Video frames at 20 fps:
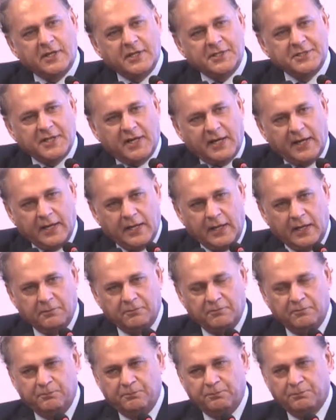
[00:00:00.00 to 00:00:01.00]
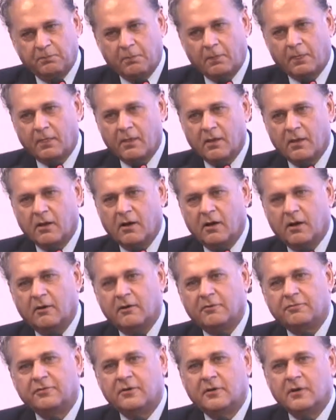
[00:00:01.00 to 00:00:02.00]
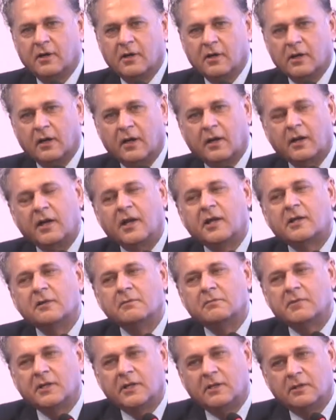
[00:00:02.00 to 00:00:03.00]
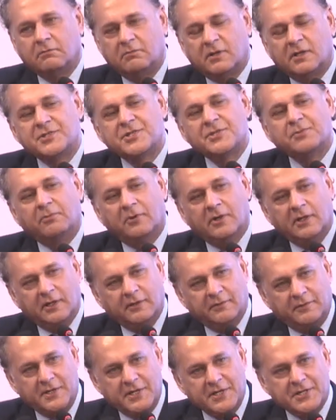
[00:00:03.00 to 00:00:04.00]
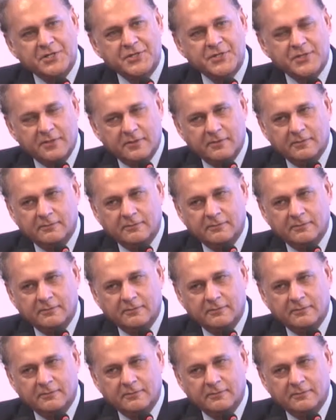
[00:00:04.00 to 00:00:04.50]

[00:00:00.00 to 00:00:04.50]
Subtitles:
a time of great men but small events.